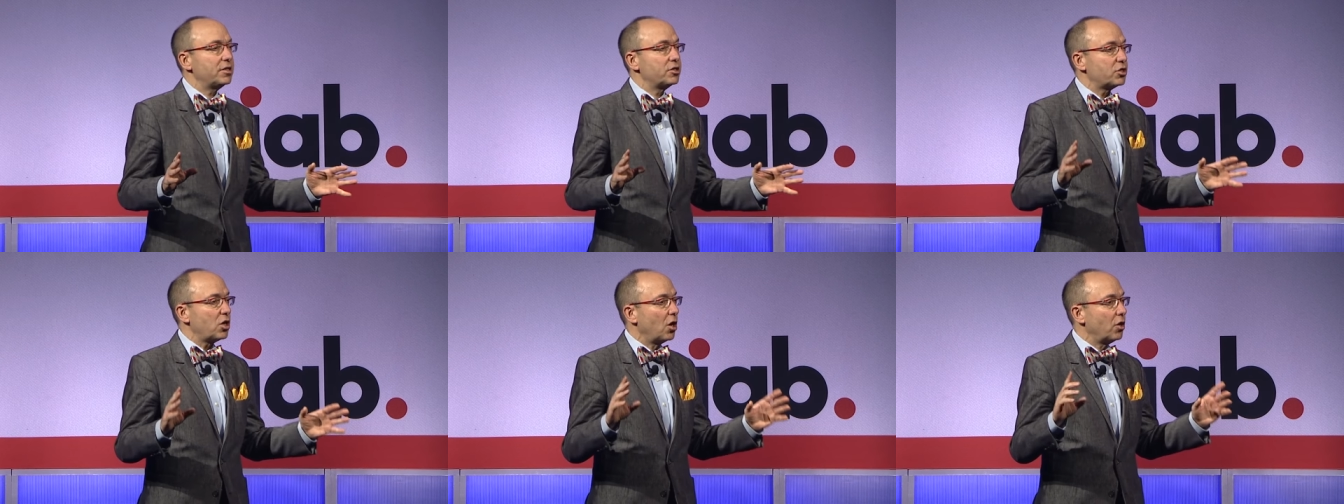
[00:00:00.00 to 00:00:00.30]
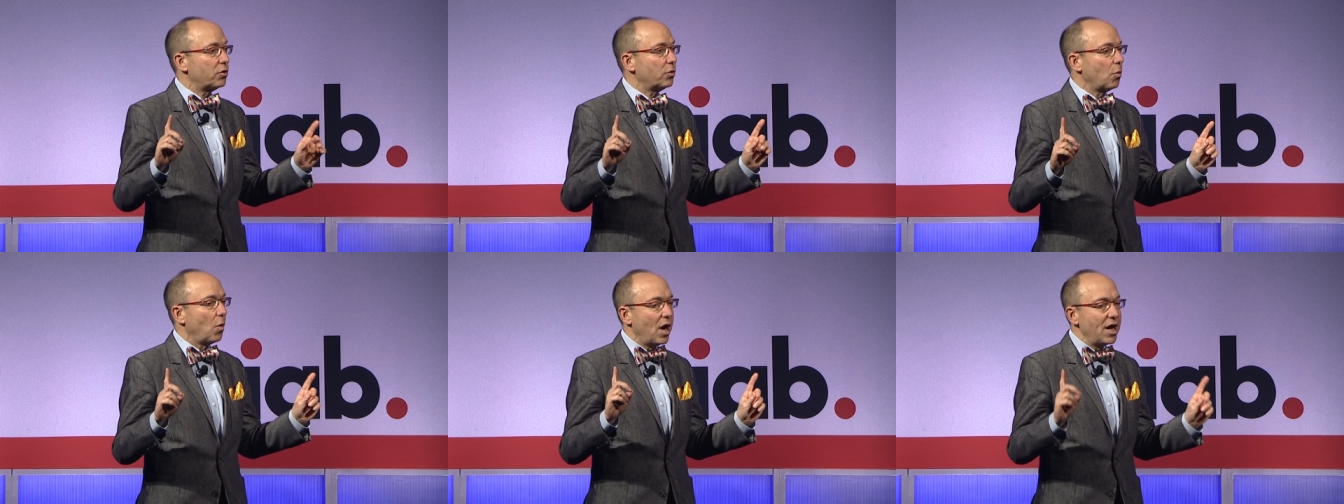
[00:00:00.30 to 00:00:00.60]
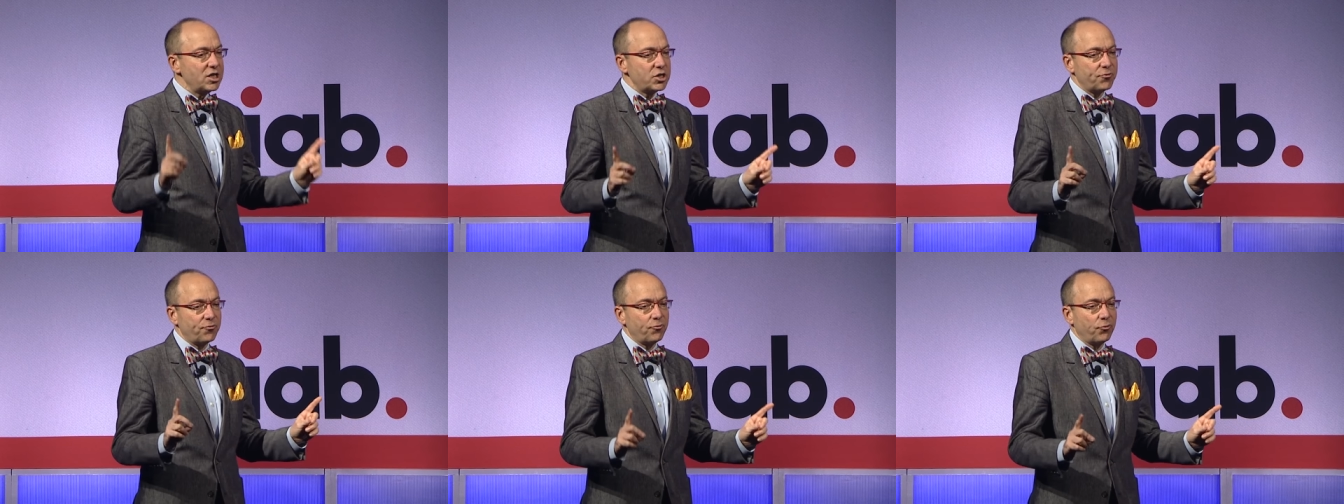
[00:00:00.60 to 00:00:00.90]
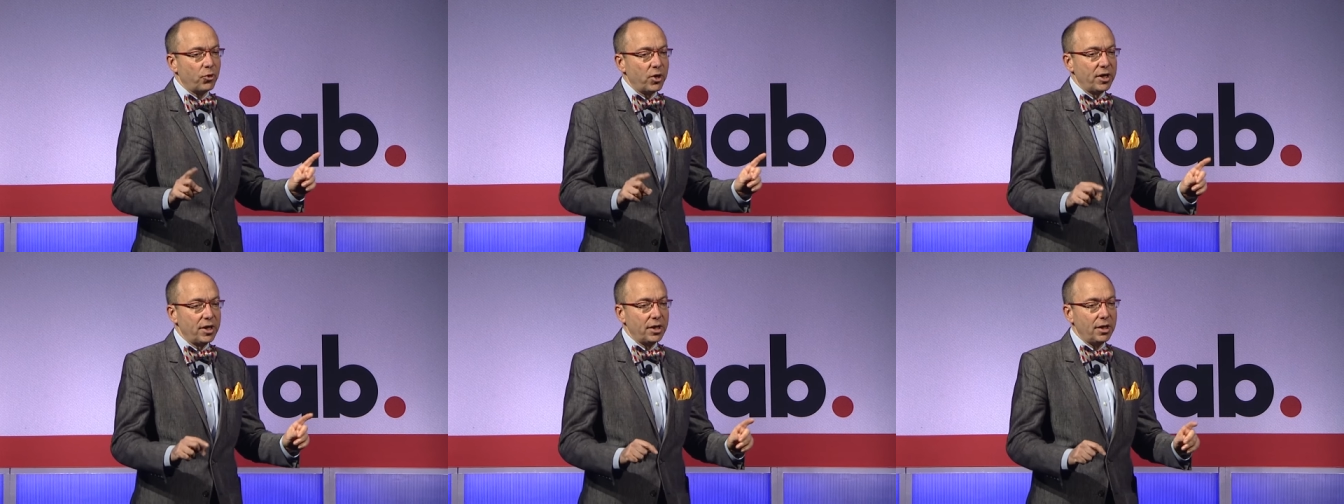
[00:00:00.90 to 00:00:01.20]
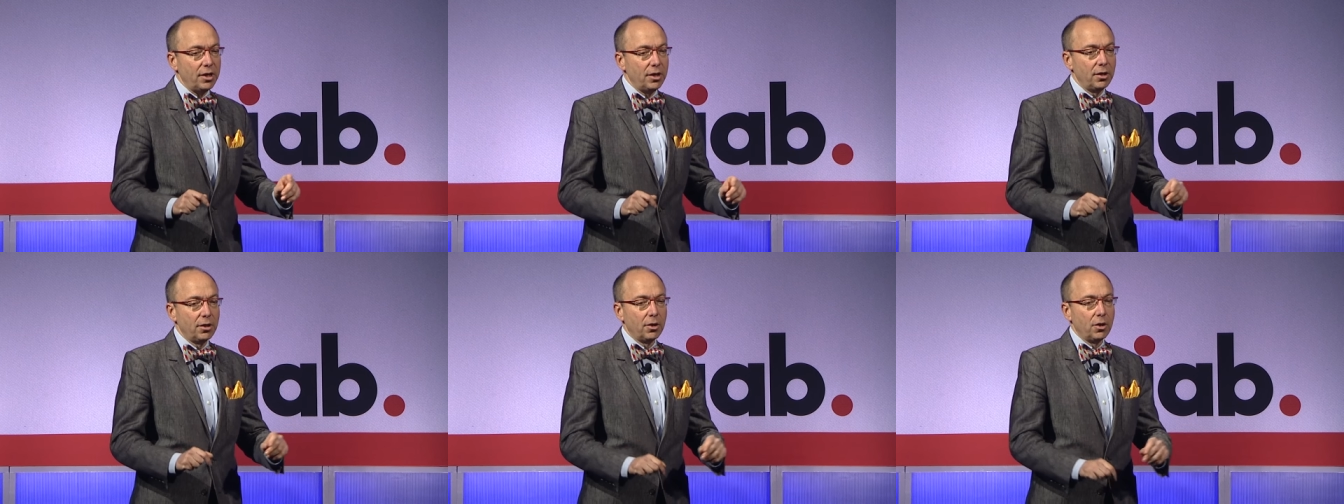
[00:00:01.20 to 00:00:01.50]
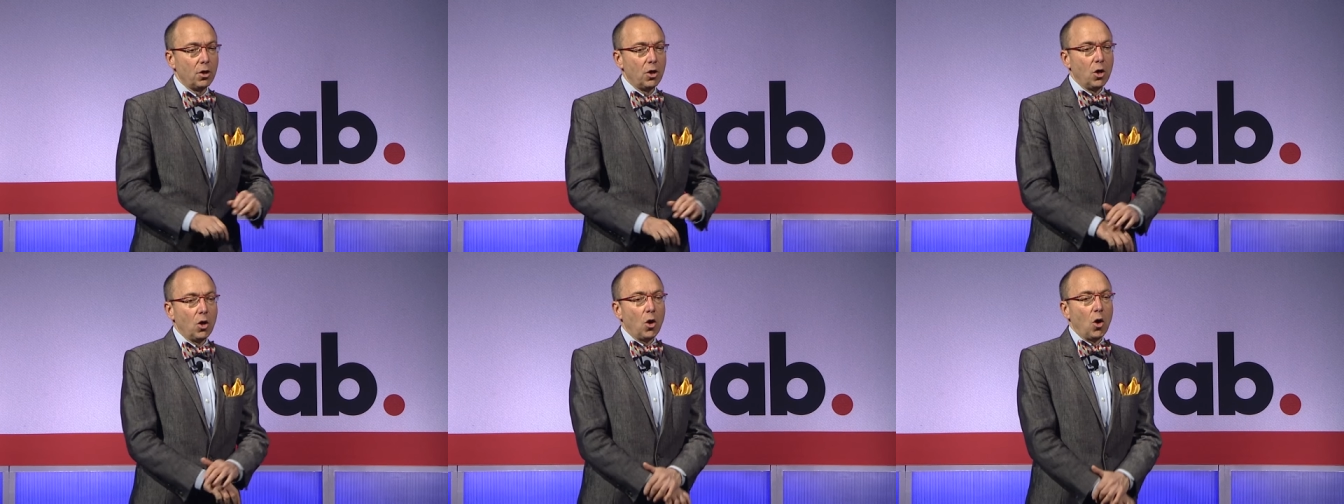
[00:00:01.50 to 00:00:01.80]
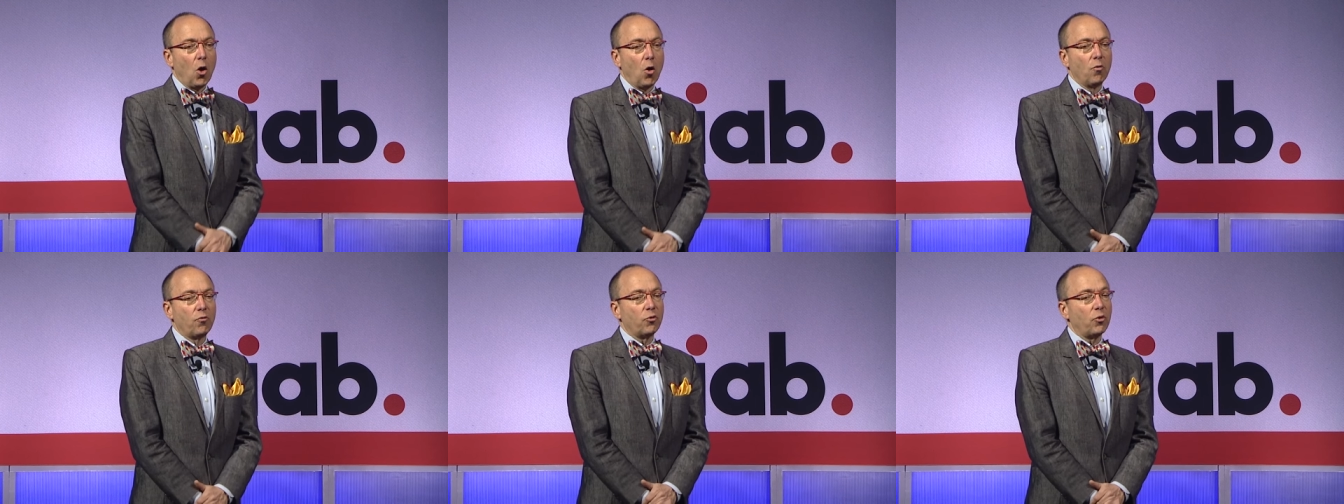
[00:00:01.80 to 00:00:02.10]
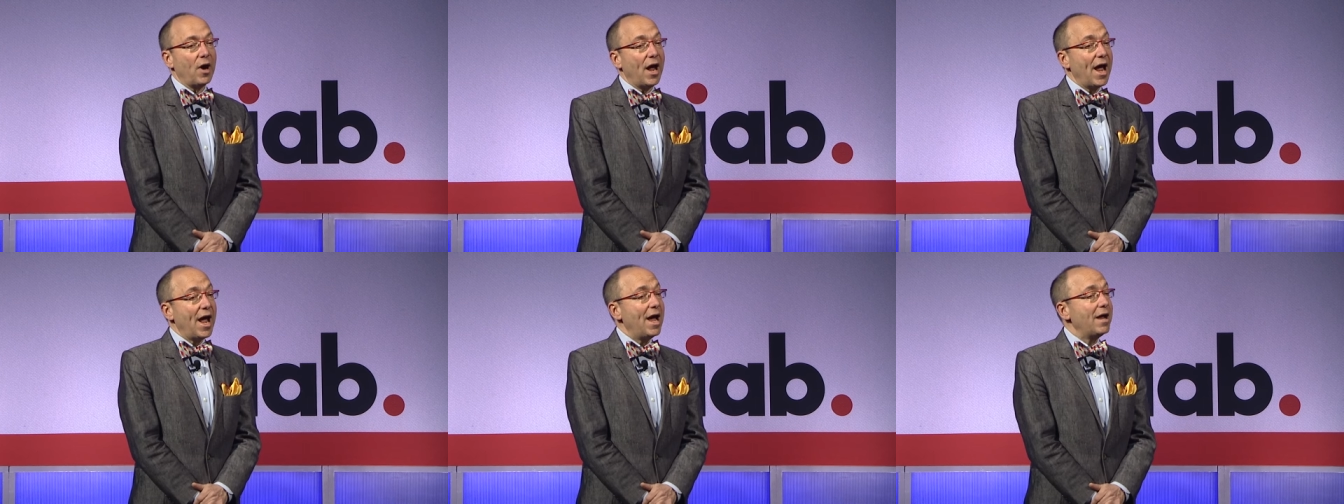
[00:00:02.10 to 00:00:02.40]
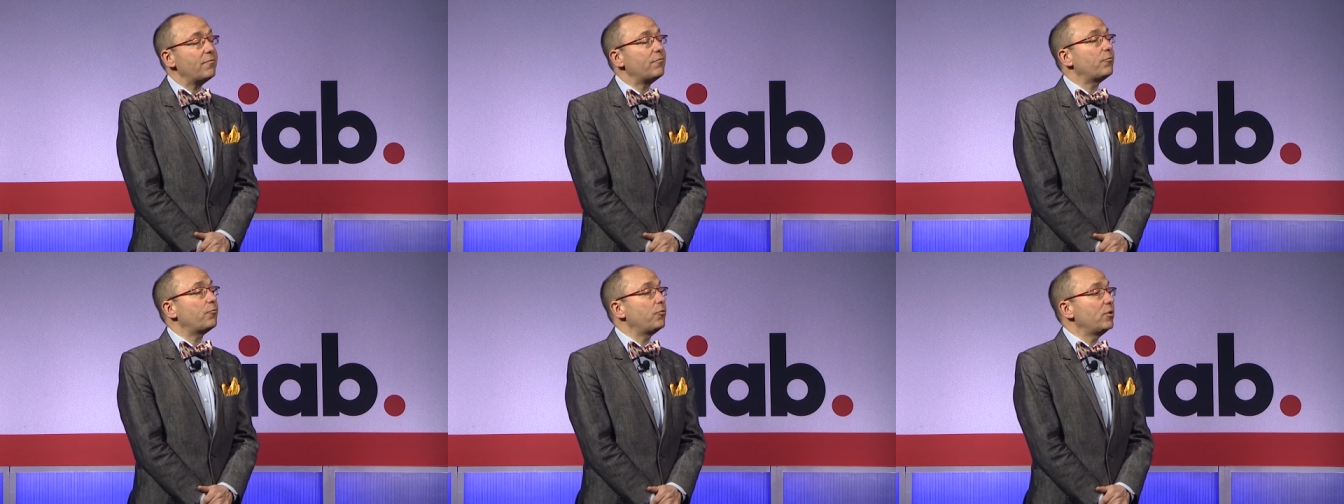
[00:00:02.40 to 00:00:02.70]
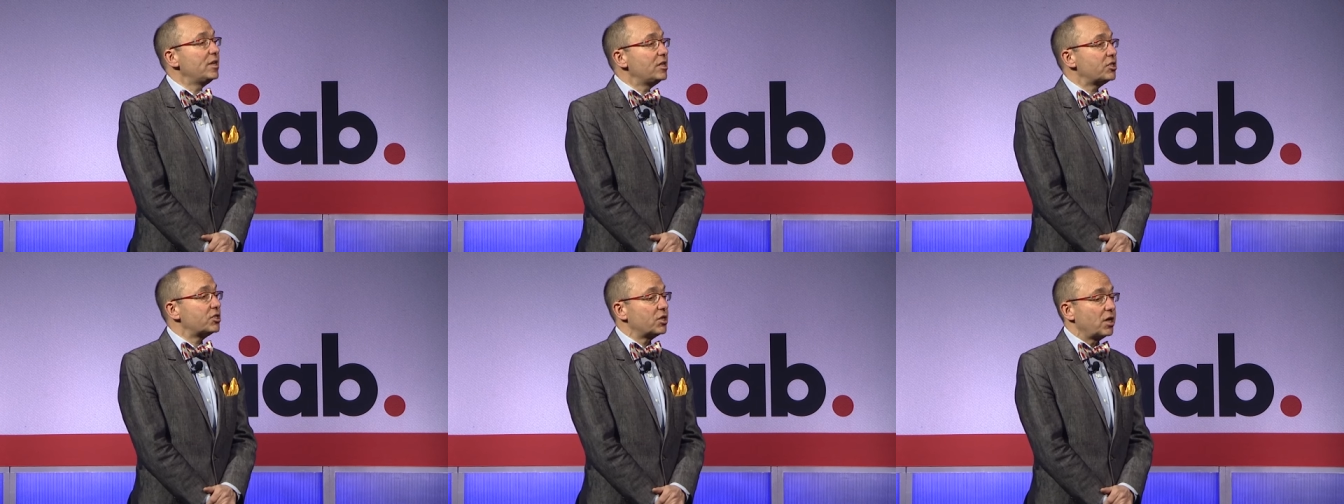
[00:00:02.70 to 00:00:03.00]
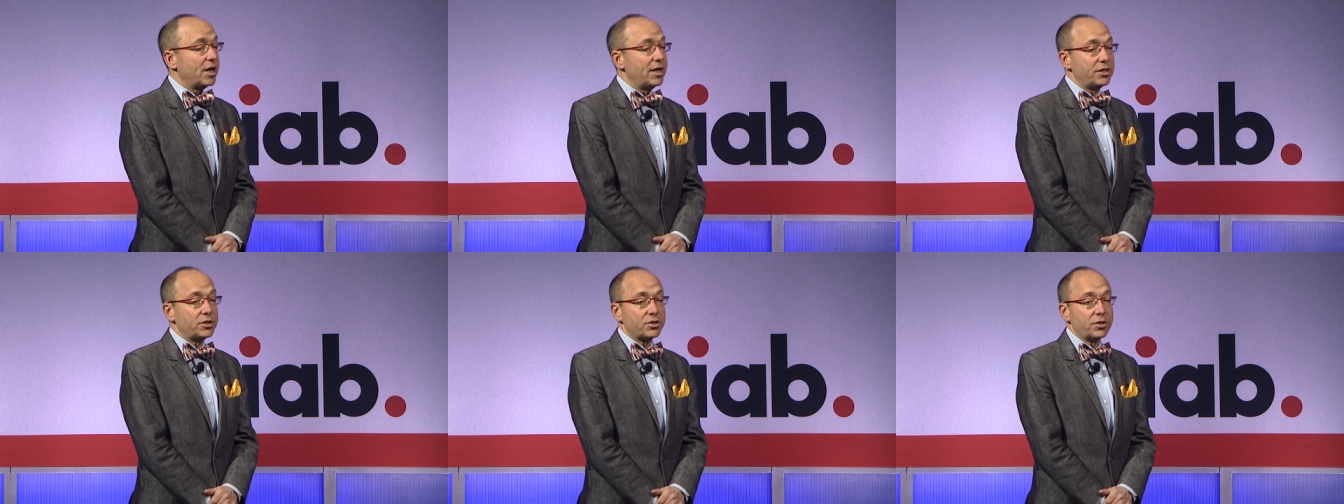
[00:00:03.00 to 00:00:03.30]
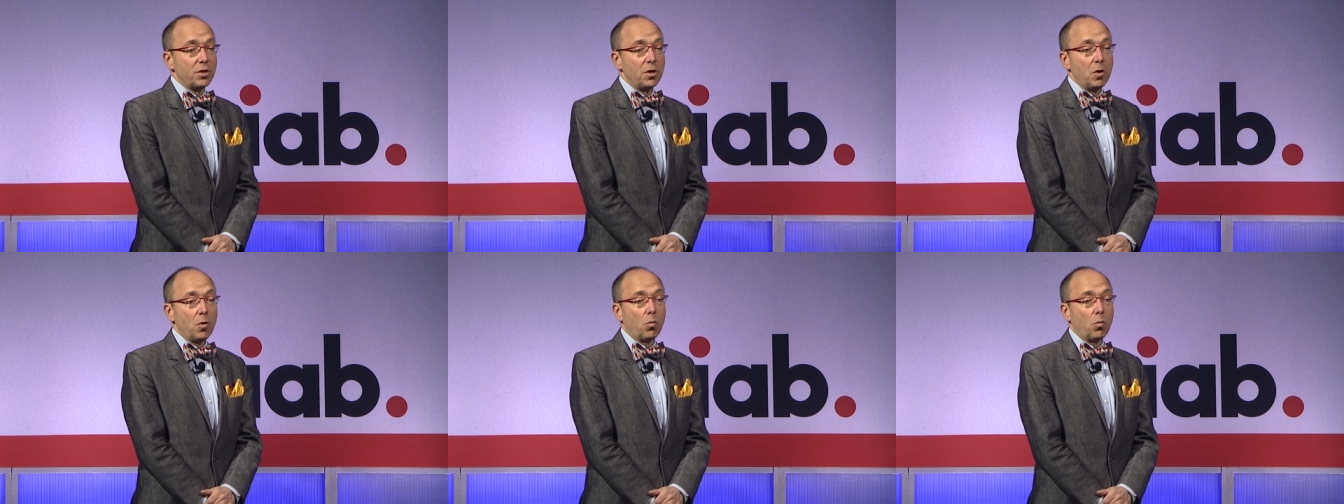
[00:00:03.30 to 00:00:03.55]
is otherwise free over ad free sites